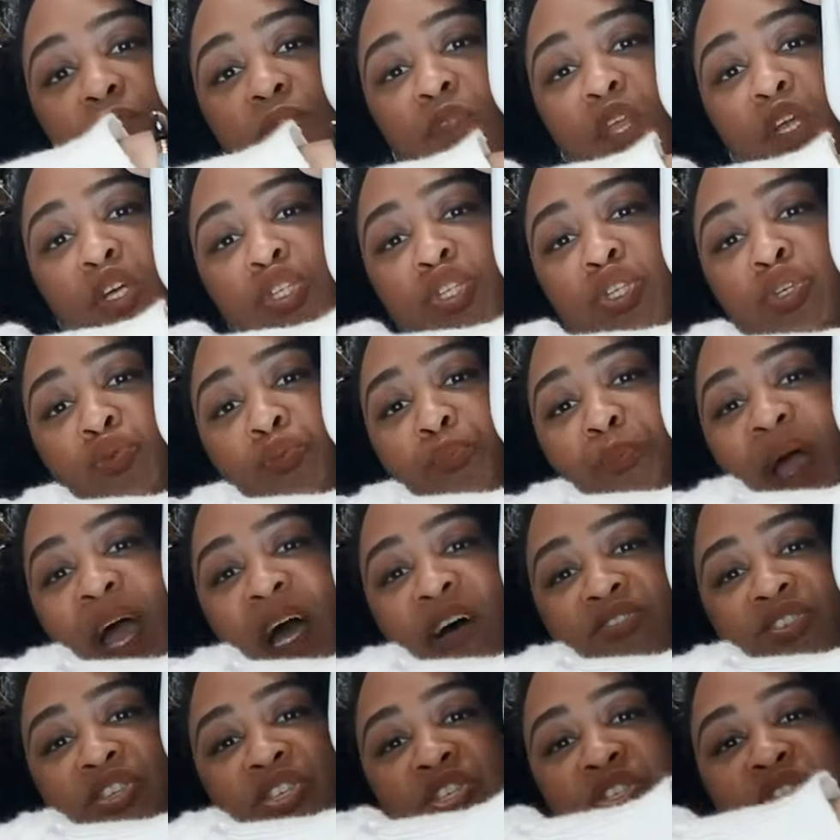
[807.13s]
two
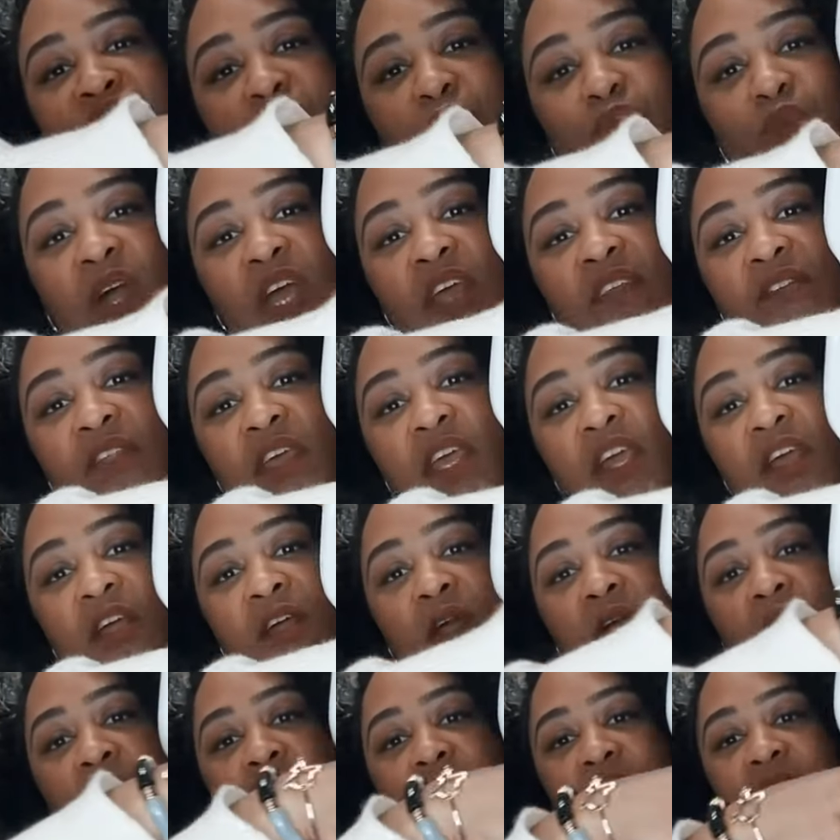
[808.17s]
pouches right there
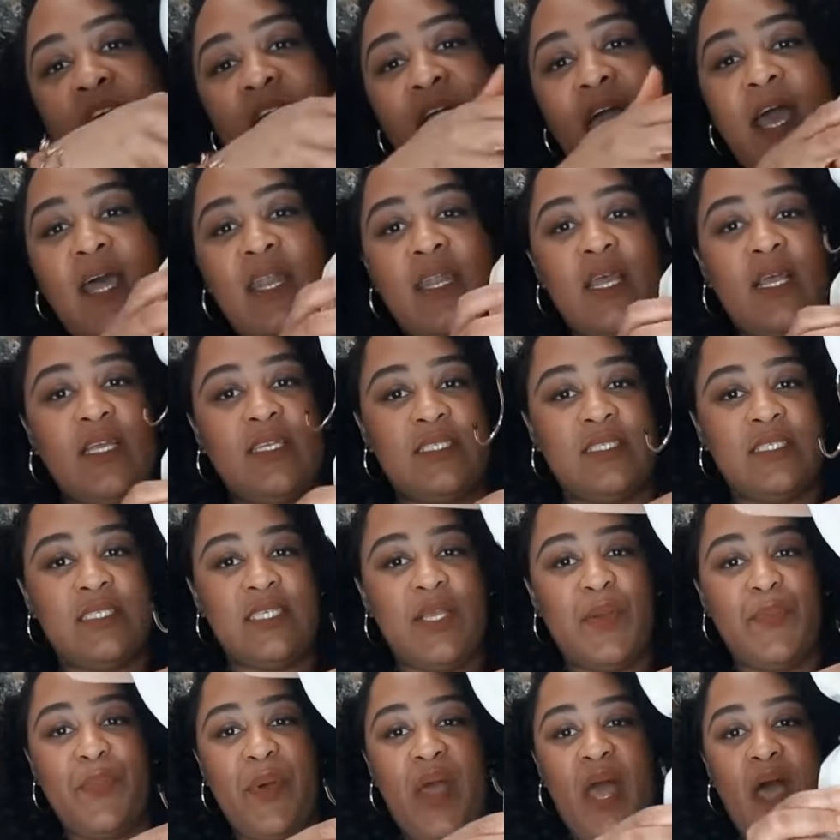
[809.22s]
that zip
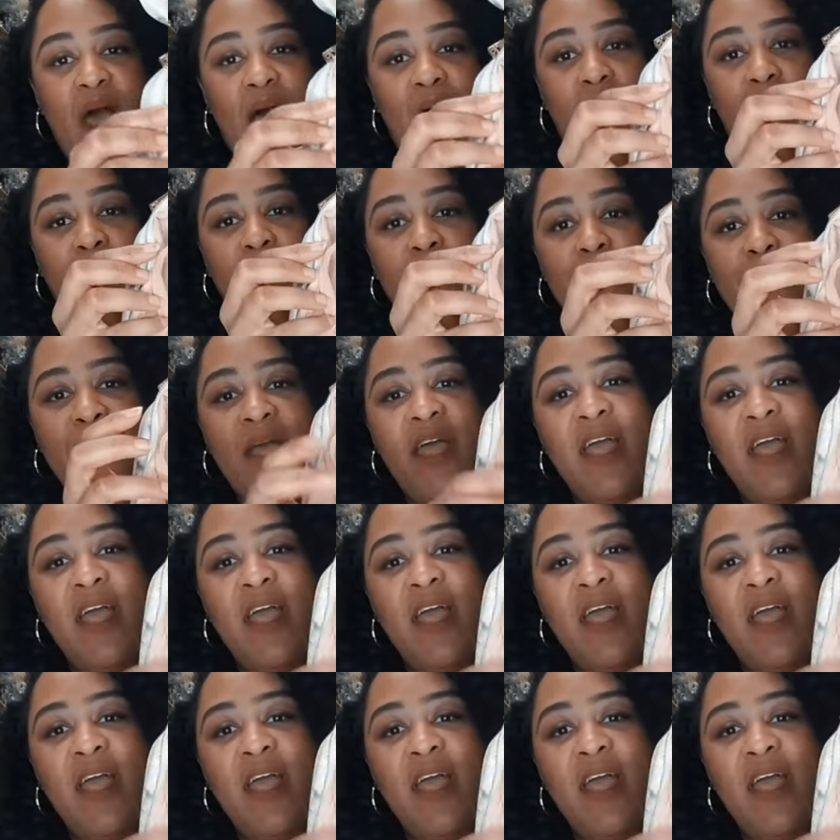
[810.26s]
up,